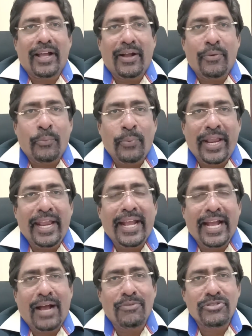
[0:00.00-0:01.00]
we
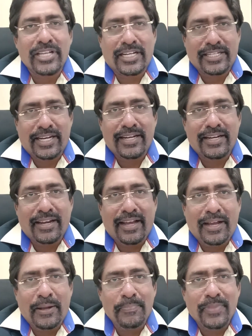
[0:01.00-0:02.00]
have certain
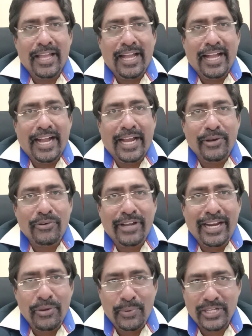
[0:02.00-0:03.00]

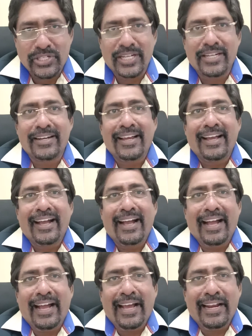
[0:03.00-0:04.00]
innovation
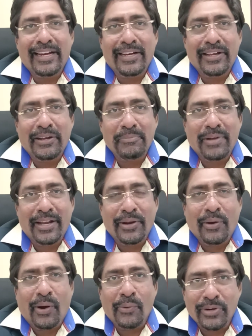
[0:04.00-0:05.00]
and
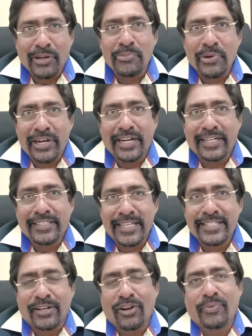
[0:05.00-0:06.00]
outcome oriented things
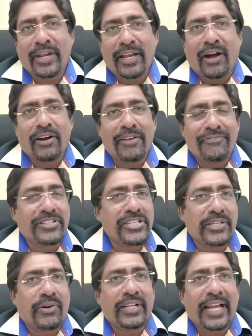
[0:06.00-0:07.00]
and all. We are
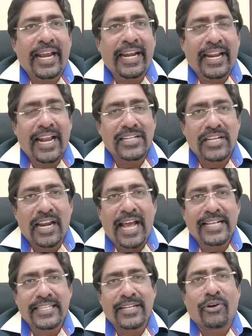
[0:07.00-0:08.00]
emphasizing on the international
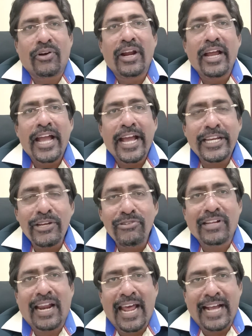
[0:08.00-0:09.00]
accent or
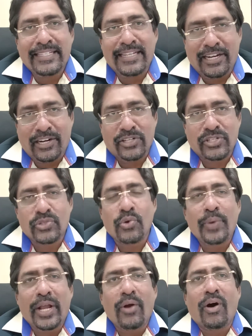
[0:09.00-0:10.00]
neutral accent English. So
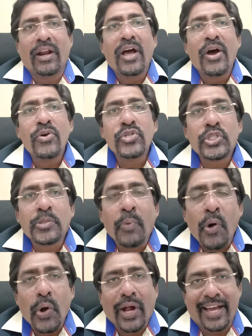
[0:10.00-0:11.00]
we call
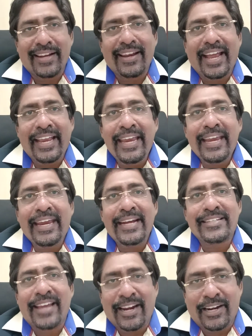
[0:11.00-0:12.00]
spoken
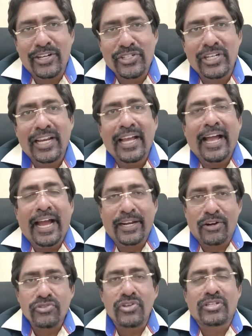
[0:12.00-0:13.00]
eKids English, and
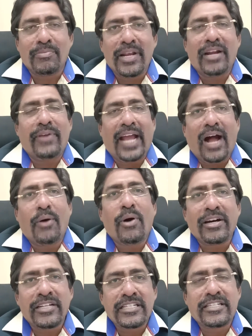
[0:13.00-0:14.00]
also similarly we have
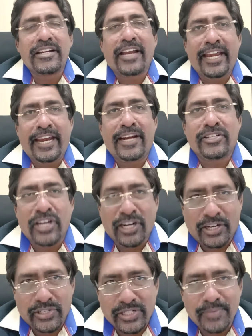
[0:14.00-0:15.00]
written eKids
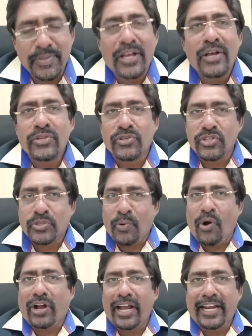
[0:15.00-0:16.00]
English. So
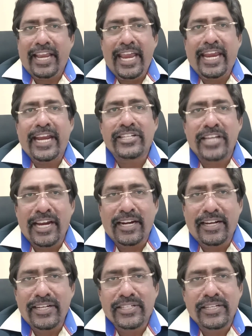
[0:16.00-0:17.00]
spoken eKids
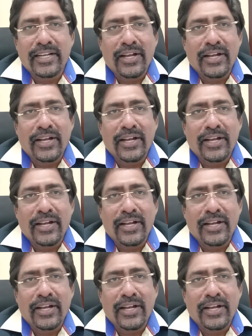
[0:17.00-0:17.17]
English,